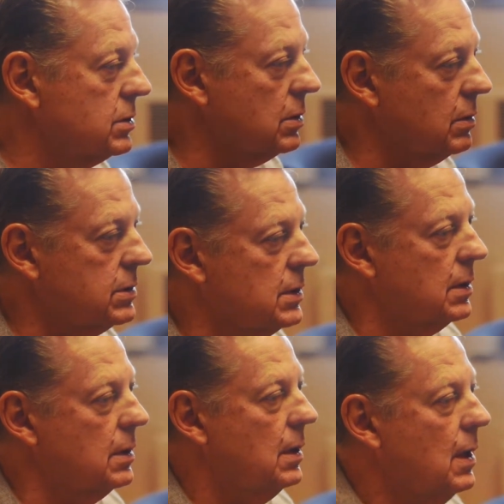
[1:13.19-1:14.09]
So it's
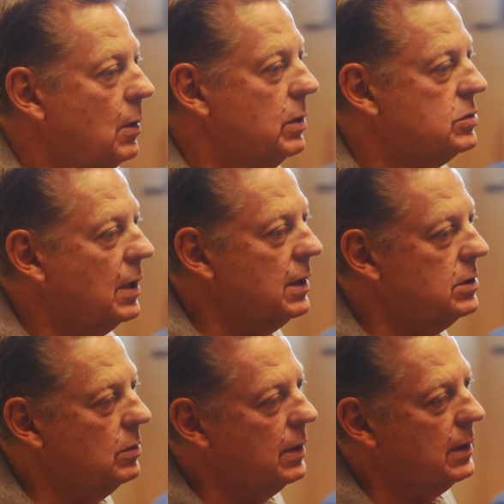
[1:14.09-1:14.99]
we try to
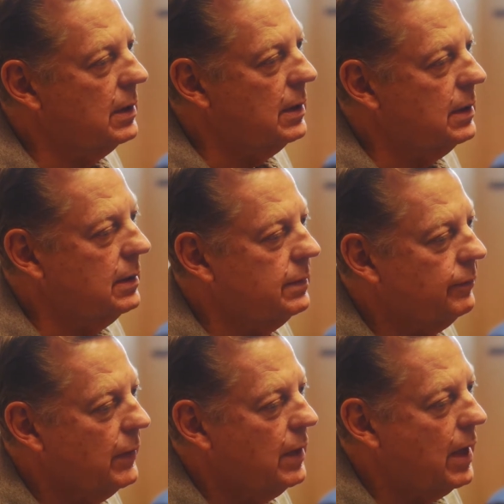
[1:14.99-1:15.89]
do
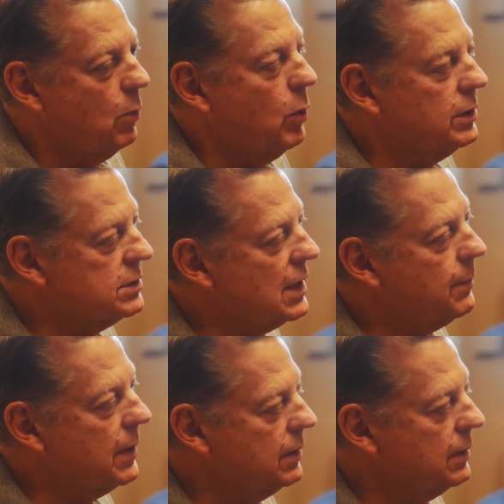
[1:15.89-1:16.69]
a one-stop,